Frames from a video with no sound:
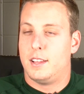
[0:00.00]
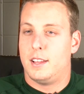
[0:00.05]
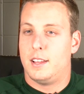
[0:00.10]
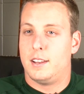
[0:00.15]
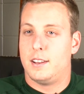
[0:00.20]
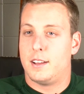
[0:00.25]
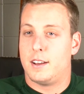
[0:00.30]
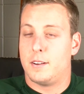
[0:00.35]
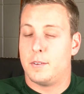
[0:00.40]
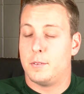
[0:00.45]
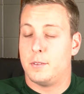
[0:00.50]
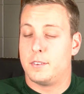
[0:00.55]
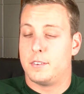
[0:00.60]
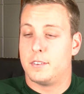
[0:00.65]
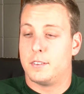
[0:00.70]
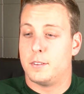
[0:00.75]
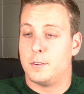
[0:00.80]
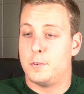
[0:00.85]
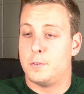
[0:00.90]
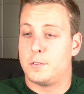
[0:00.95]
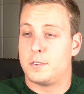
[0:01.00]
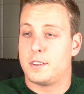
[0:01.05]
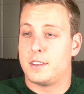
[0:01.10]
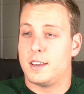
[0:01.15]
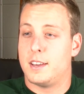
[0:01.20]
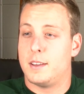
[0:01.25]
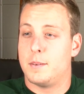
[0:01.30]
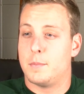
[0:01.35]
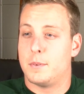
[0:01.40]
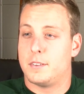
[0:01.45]
and not only to lose the
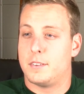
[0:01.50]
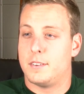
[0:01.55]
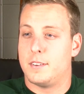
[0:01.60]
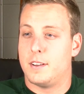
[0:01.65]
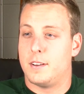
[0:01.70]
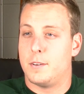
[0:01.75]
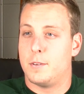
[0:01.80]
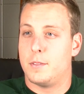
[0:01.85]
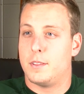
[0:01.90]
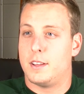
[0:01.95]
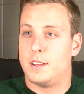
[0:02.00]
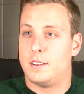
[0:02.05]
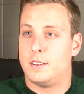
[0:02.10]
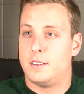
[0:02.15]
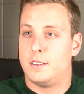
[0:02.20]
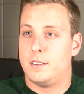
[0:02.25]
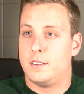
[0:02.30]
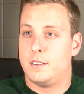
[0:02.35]
game, but to know that,